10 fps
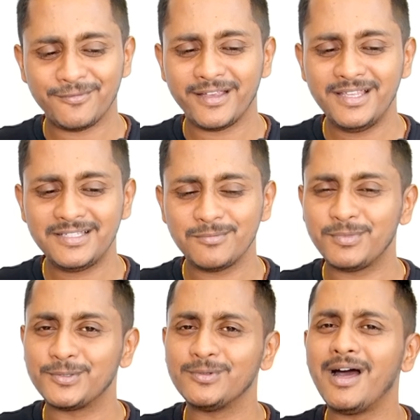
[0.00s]
Very
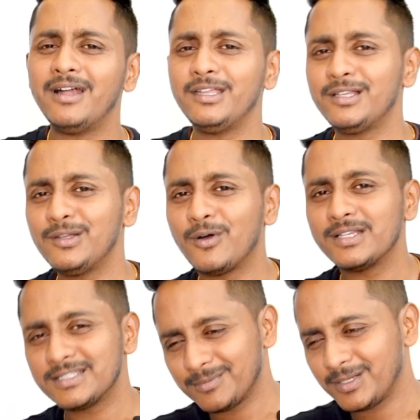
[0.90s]
simple rule. Article
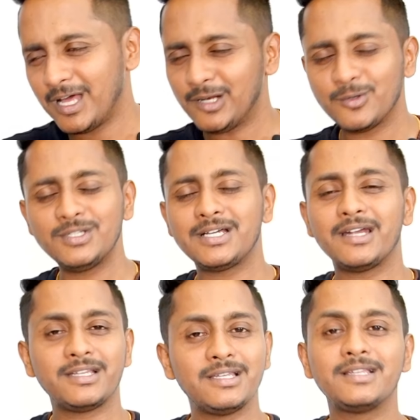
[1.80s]
concept. In our course,
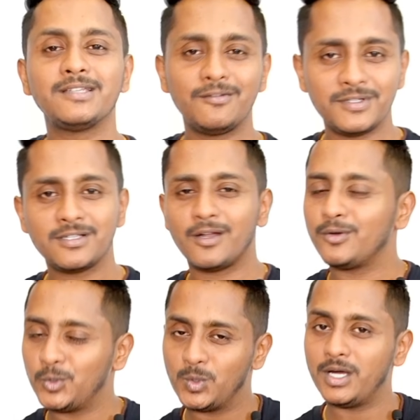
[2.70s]
article itself is
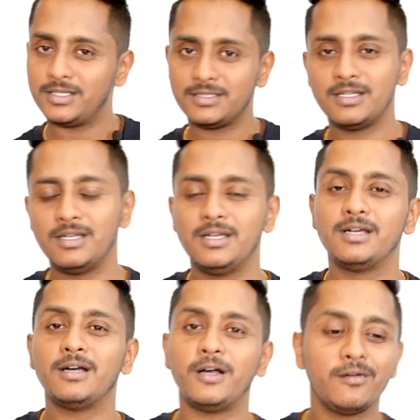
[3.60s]
around 2 hours
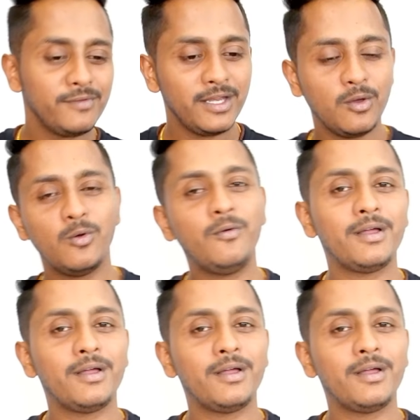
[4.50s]
video.